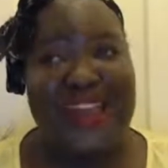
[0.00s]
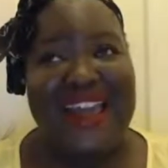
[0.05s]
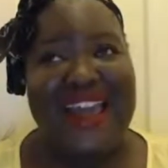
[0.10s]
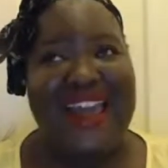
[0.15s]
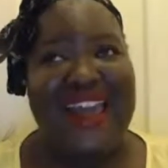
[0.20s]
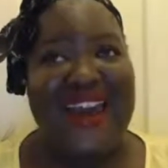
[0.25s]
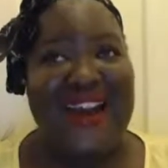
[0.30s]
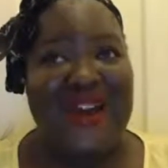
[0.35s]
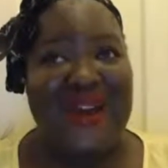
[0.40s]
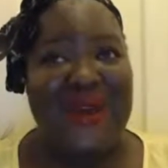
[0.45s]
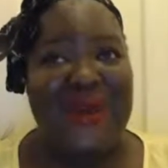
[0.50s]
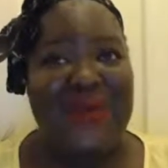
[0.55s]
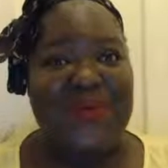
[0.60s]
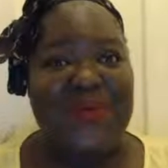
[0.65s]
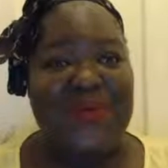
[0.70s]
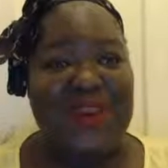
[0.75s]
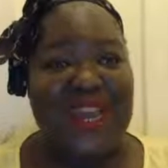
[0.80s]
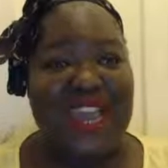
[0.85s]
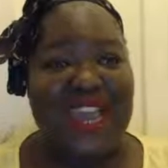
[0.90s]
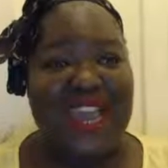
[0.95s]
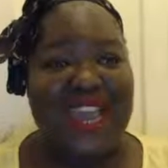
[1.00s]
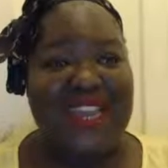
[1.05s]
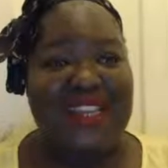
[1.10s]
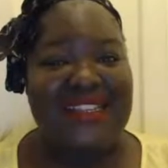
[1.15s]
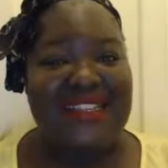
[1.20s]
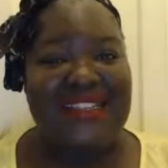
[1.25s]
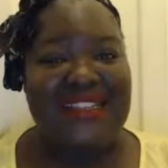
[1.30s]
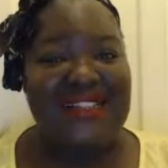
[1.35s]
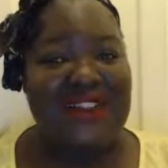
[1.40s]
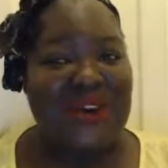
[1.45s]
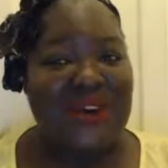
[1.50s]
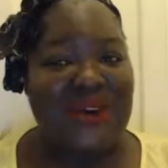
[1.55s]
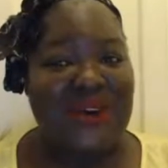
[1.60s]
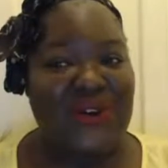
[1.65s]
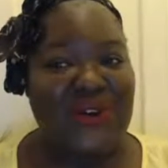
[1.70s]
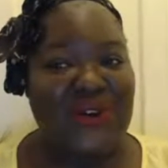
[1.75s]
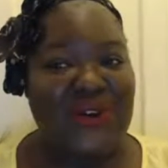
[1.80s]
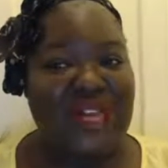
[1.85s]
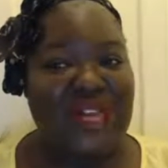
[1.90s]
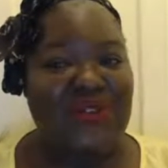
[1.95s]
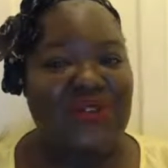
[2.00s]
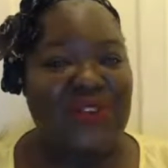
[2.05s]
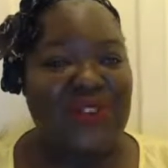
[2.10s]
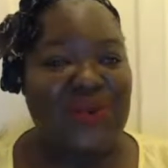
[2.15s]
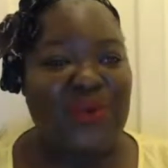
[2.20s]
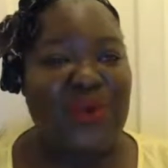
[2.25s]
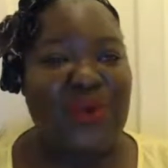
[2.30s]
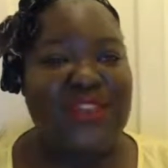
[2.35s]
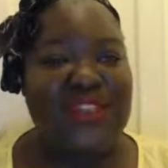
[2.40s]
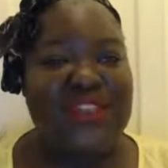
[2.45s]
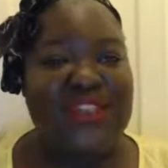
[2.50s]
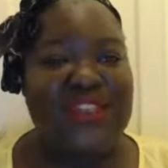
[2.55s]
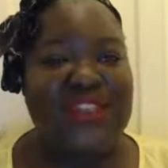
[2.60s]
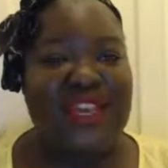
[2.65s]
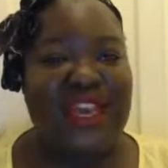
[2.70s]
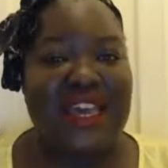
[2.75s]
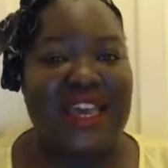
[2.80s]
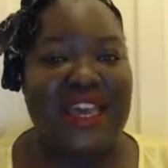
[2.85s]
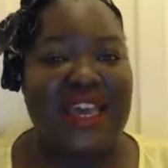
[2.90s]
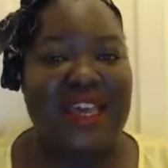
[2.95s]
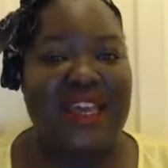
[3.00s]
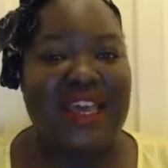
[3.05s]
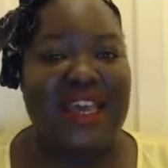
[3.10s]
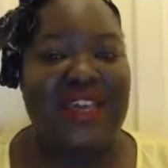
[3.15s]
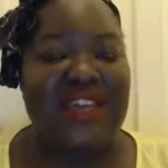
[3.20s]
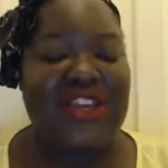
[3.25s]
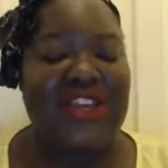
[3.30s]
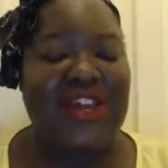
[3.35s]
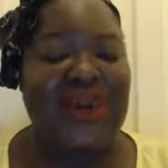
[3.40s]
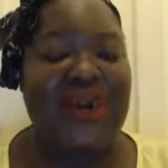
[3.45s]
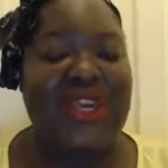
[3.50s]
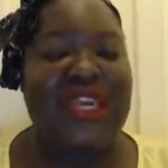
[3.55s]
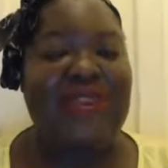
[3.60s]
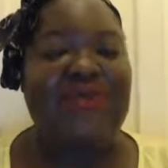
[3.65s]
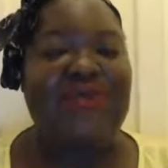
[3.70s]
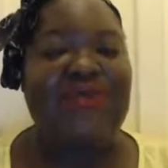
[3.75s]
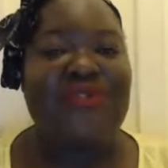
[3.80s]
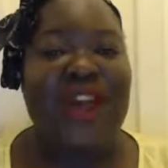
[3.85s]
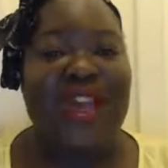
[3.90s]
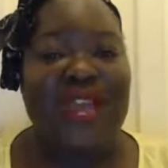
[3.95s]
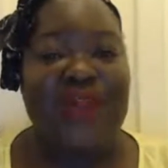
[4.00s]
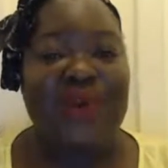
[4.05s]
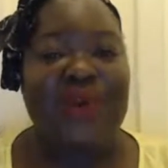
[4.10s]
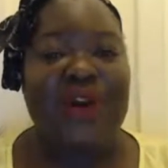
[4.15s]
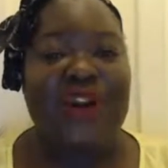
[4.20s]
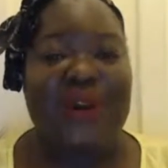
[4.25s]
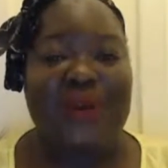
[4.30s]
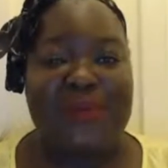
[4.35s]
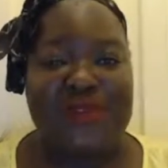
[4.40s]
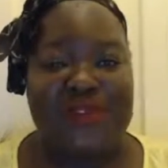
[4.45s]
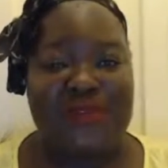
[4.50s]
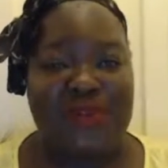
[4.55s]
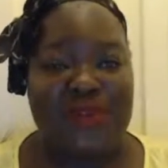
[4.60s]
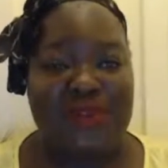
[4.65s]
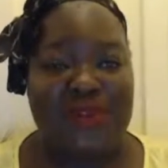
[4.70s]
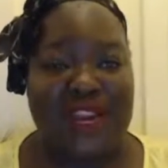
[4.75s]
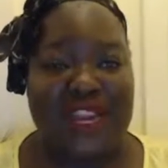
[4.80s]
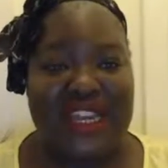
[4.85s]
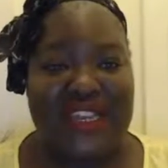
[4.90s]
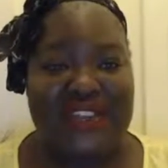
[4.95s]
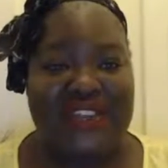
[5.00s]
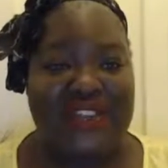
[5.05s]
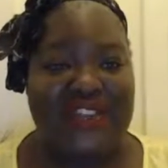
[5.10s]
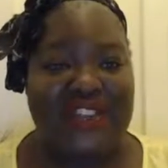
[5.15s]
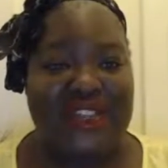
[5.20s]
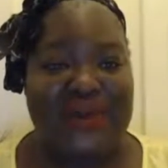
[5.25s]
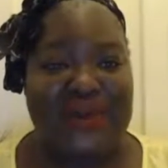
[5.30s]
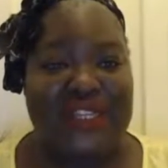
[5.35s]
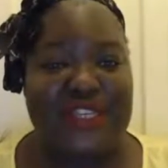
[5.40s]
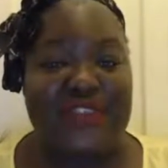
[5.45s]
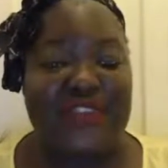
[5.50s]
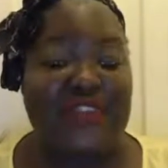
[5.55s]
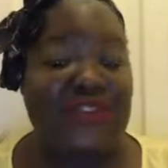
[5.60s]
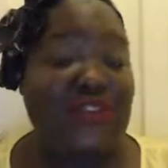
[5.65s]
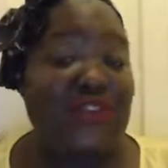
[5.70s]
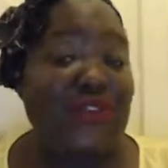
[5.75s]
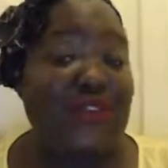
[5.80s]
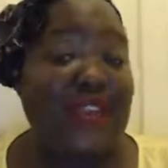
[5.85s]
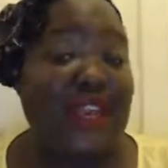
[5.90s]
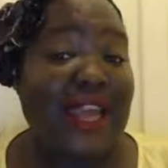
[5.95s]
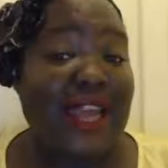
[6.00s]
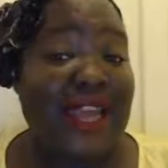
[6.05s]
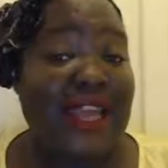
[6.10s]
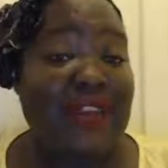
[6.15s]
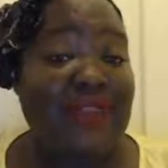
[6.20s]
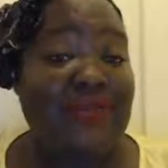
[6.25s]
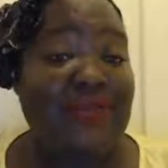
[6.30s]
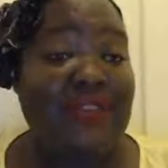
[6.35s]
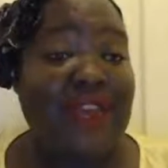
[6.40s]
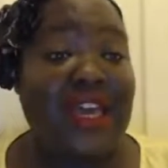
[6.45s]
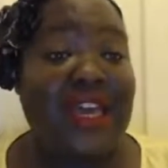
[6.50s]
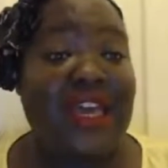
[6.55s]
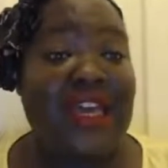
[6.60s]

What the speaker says: And so if you want to invite purposeful relationships into your life,